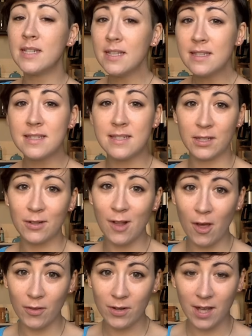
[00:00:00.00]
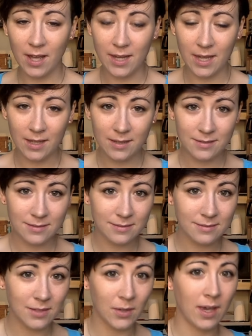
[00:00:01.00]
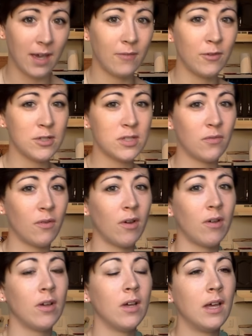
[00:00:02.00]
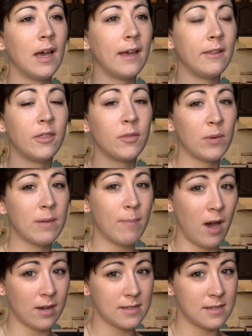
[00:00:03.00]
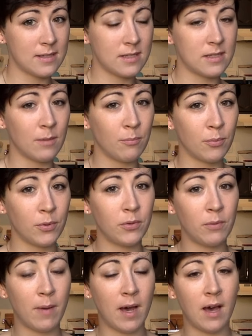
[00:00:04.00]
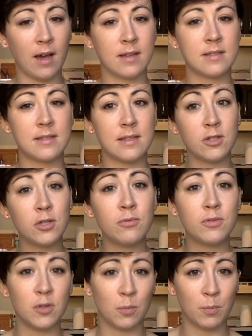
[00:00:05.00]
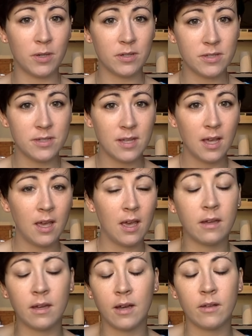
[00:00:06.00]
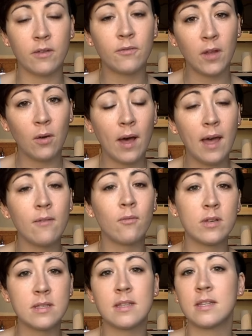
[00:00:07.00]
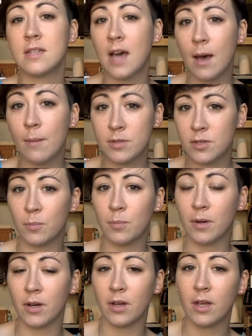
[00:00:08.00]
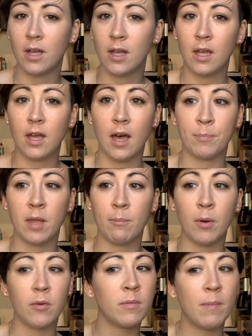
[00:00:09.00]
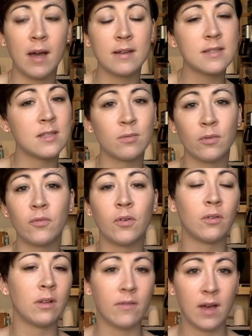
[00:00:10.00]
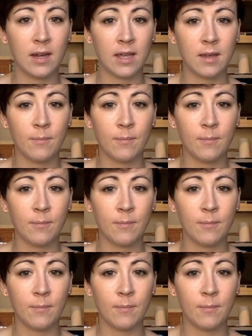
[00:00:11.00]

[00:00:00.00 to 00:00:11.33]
Didn't steal all their honey. Okay, first of all, I had three boxes, a brood box and two supers. The flow hive was the top super. Both boxes were full of honey.